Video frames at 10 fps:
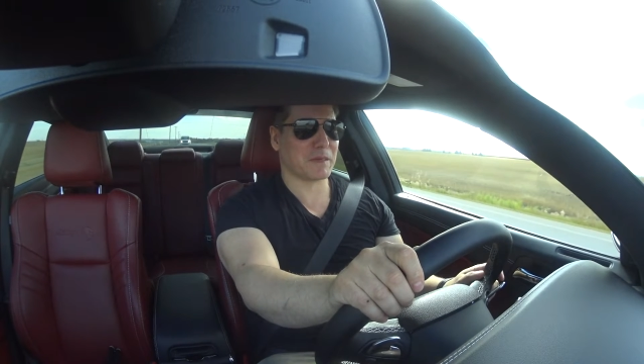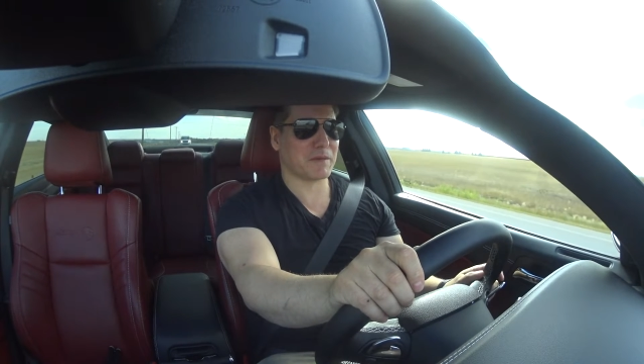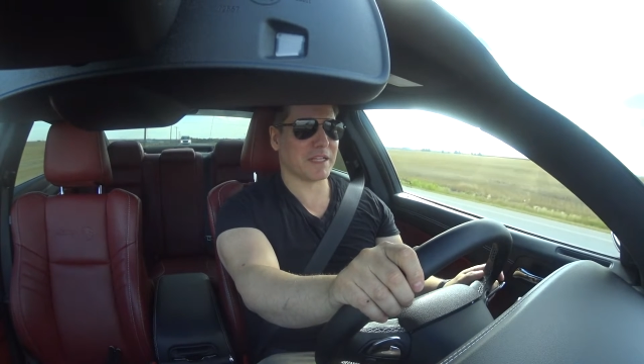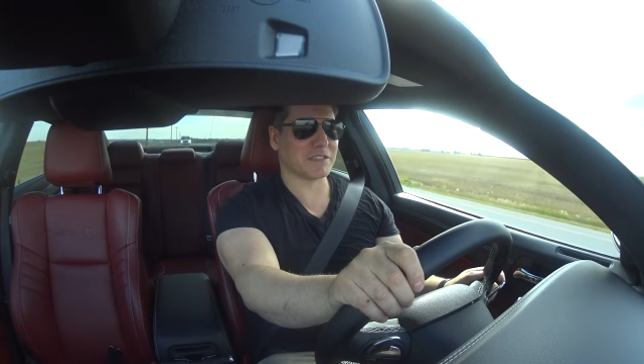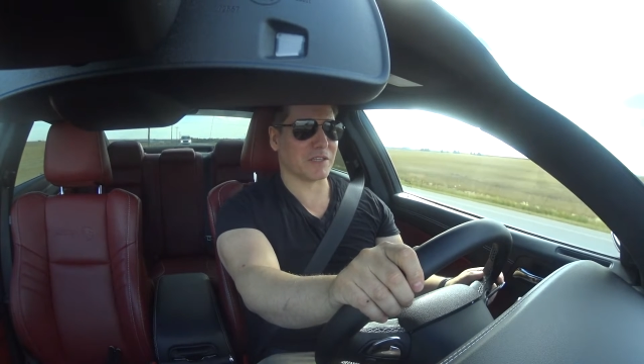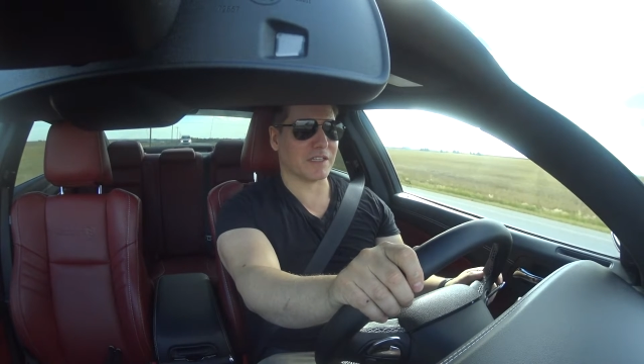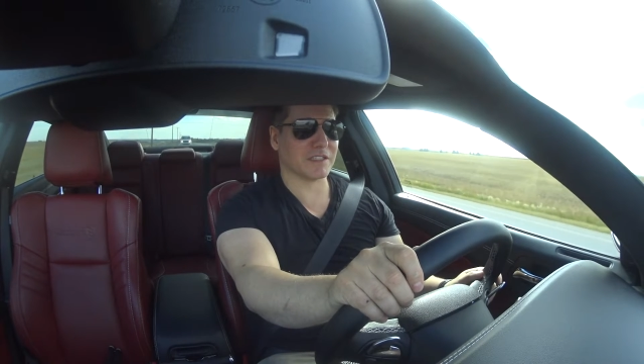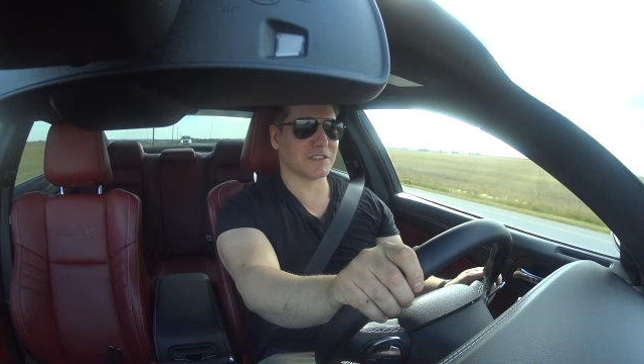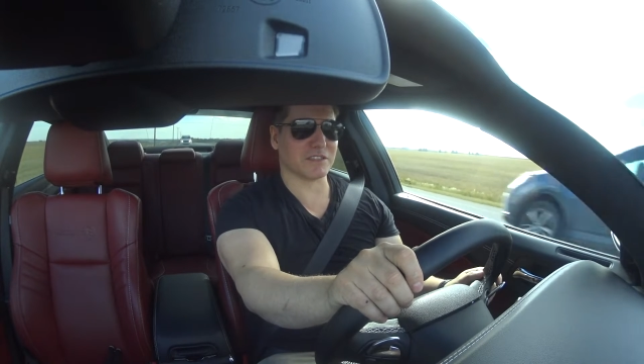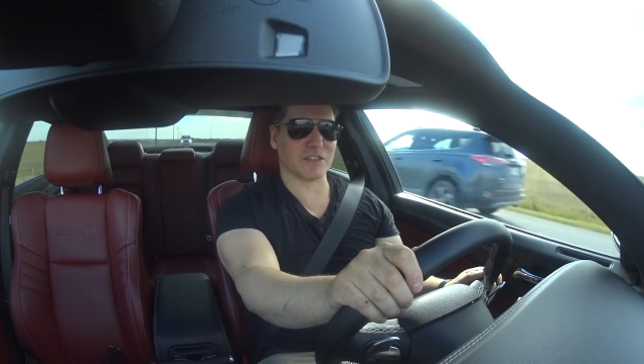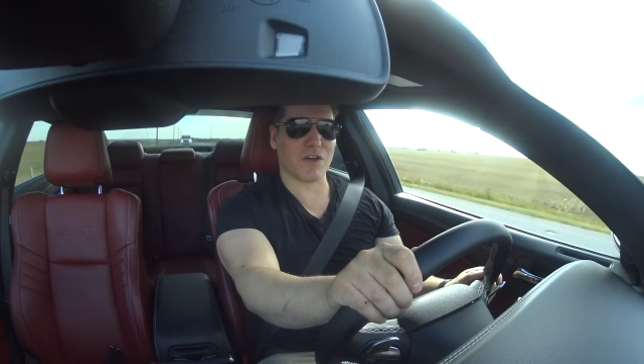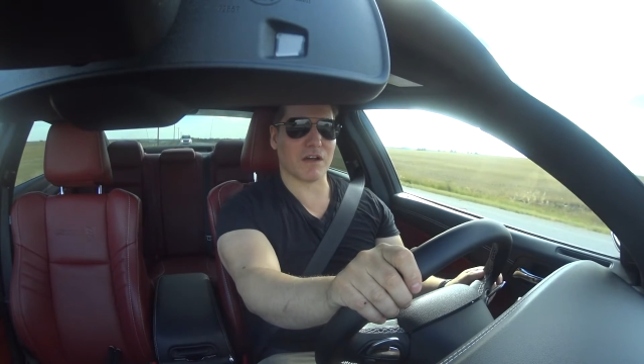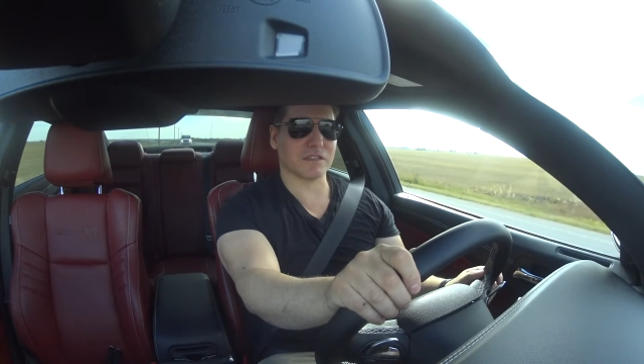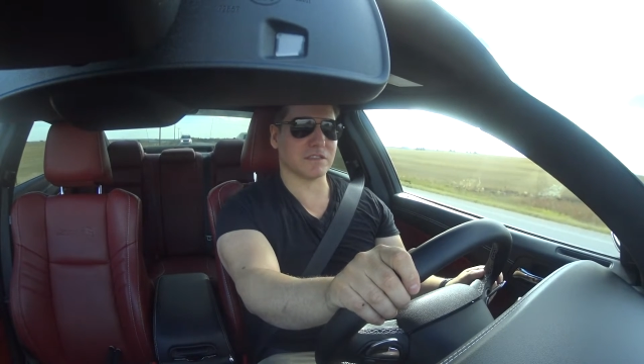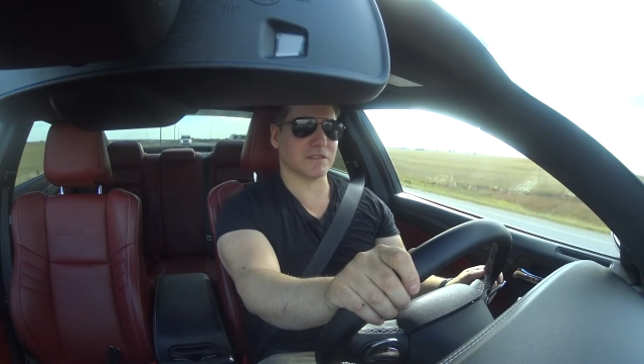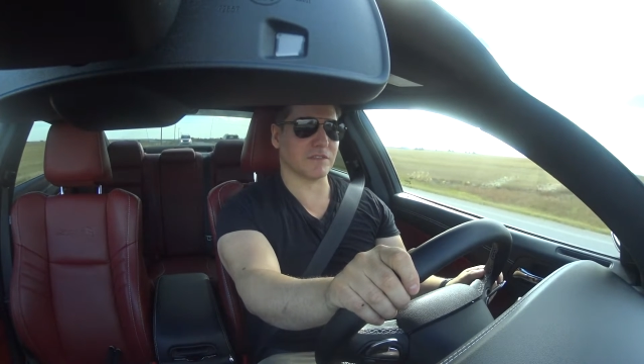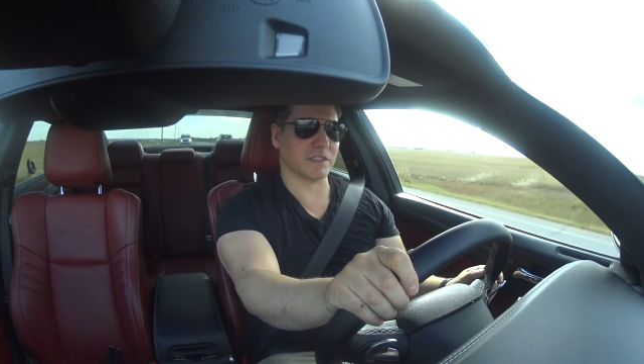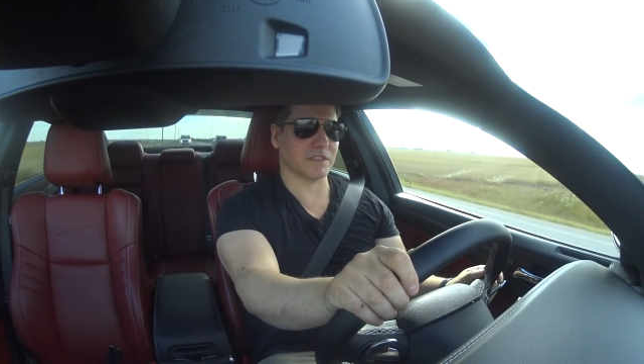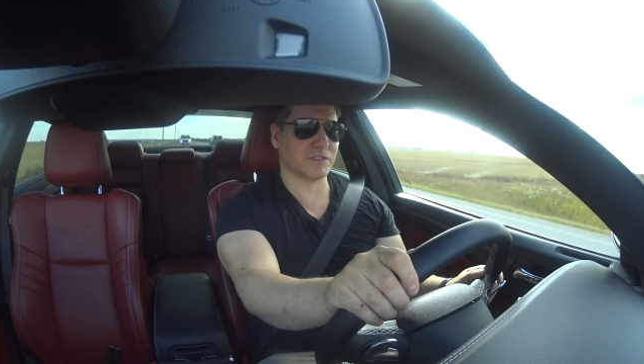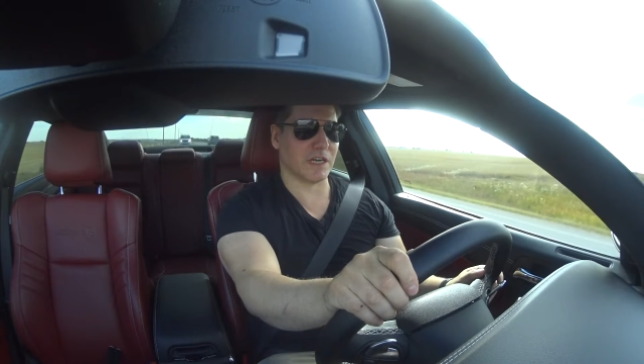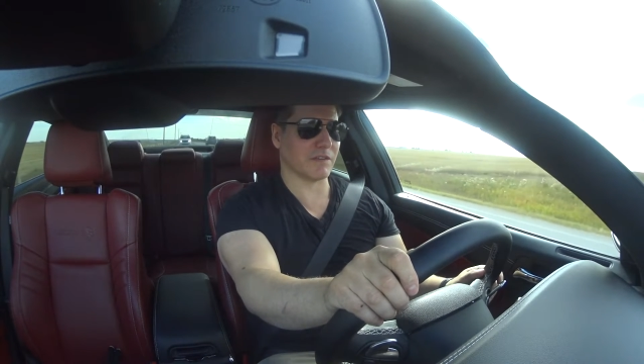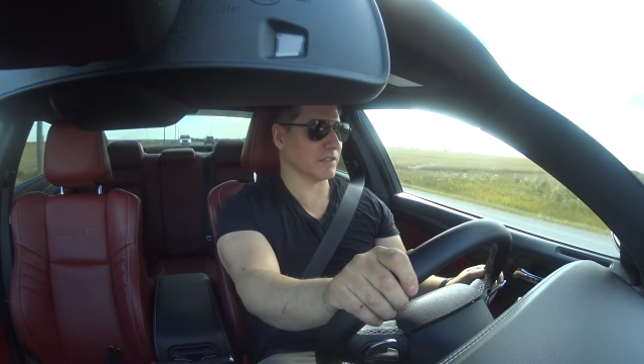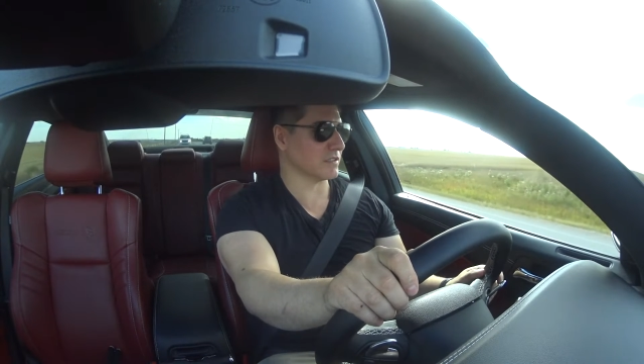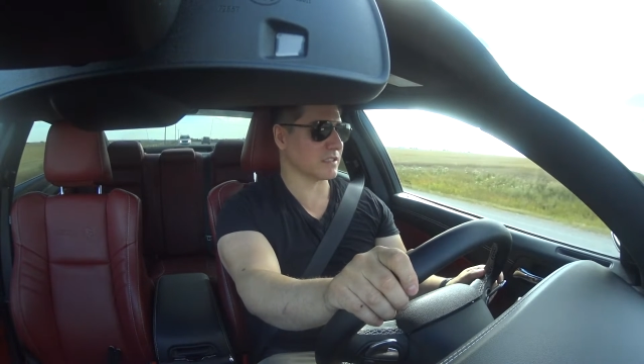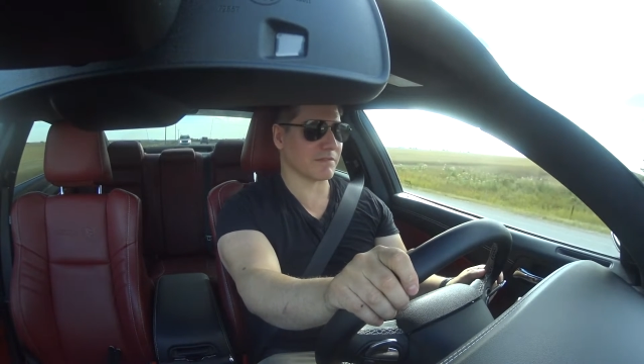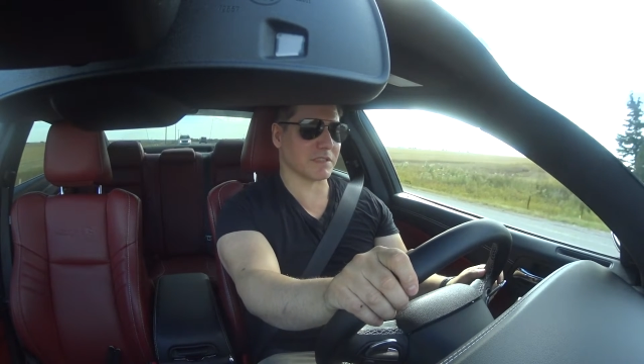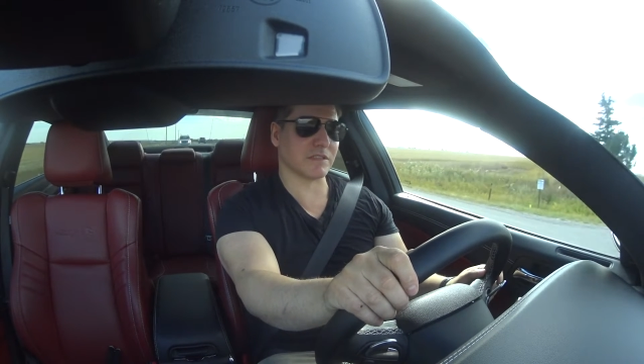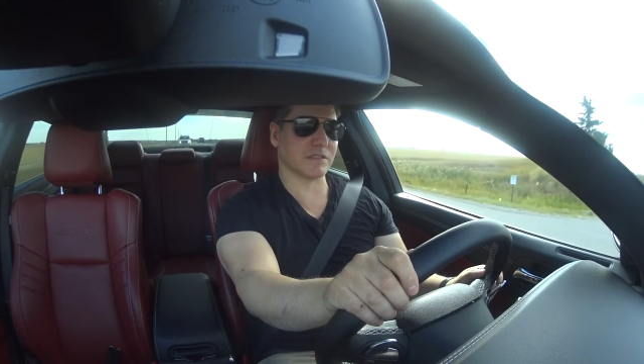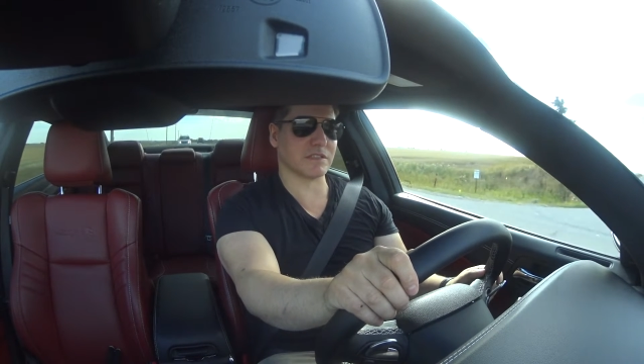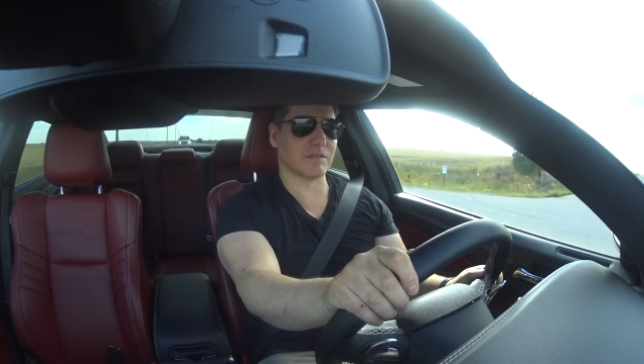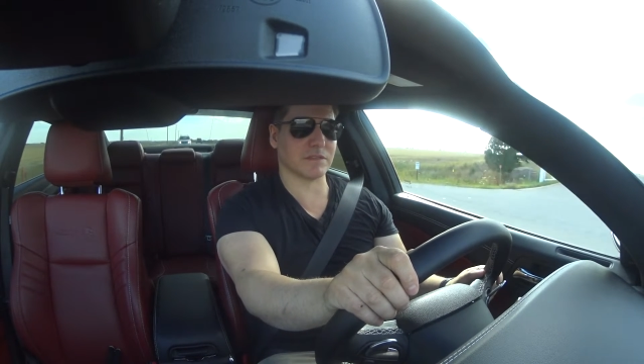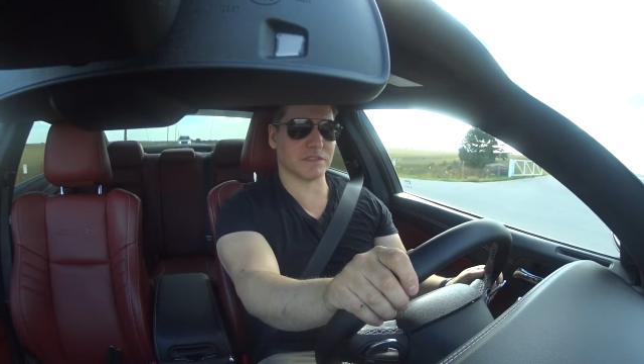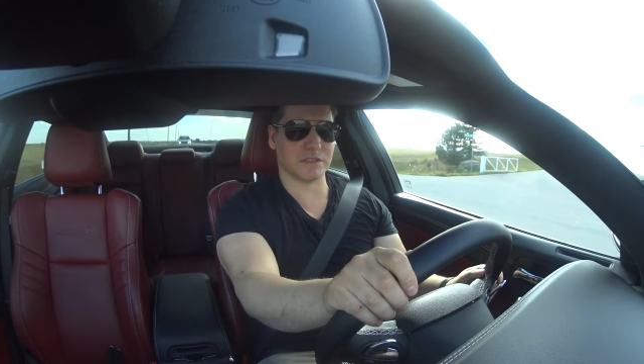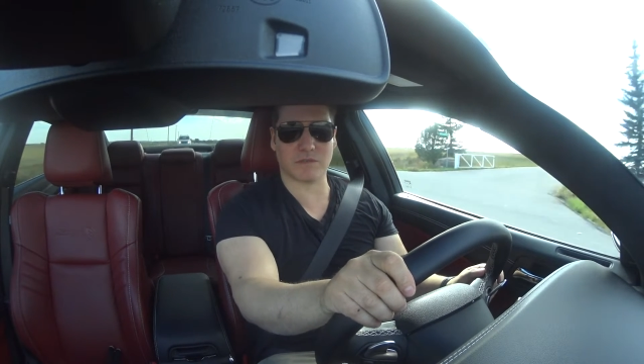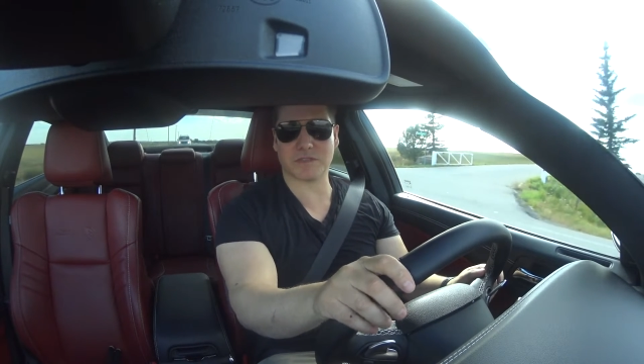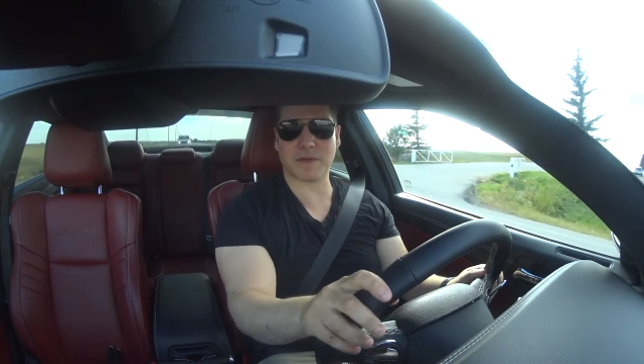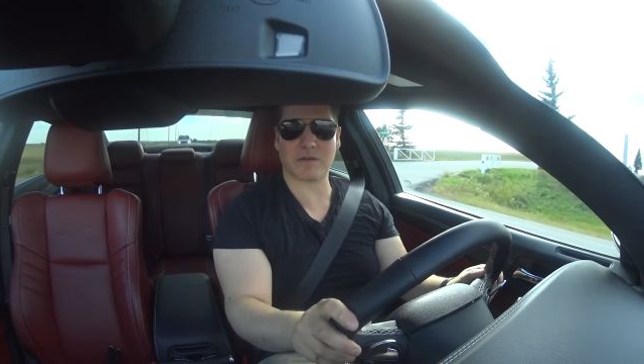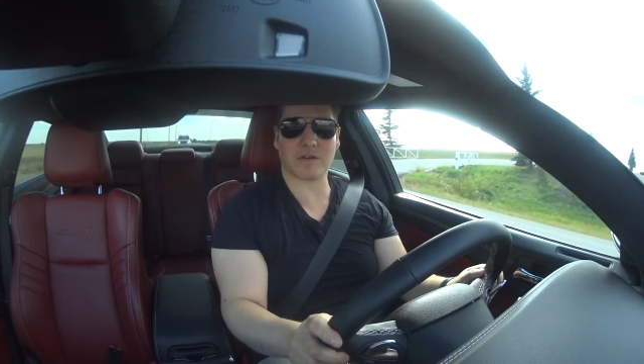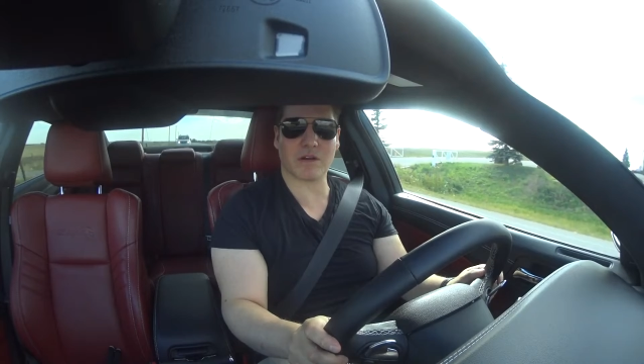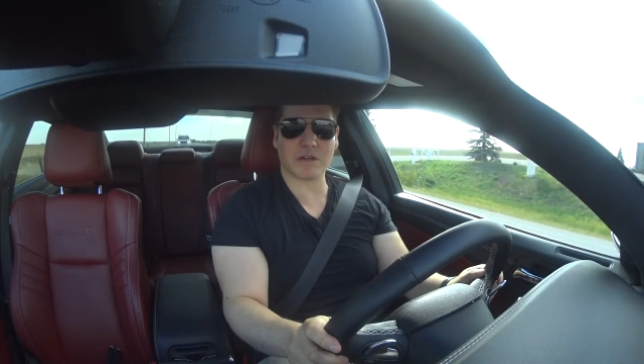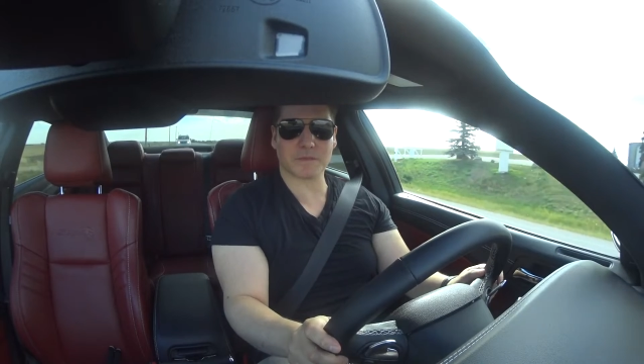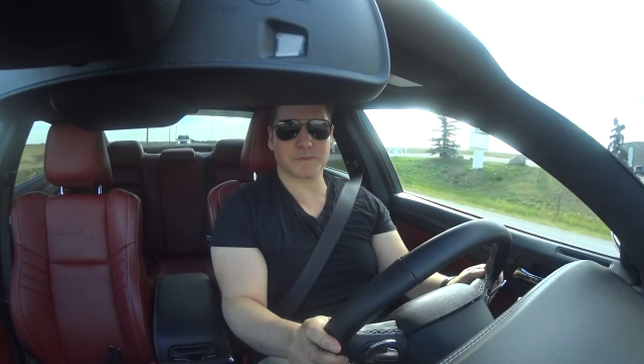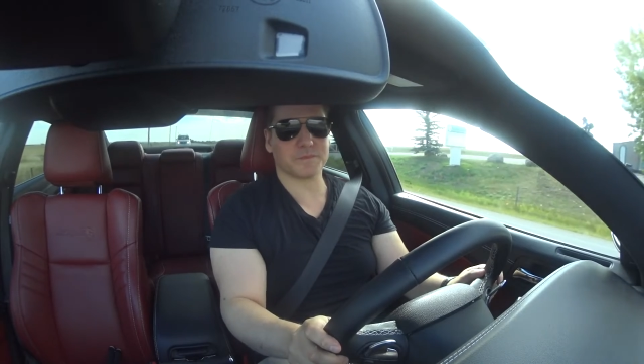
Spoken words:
Well, that's okay. That's just the cost of driving a 717 horsepower car.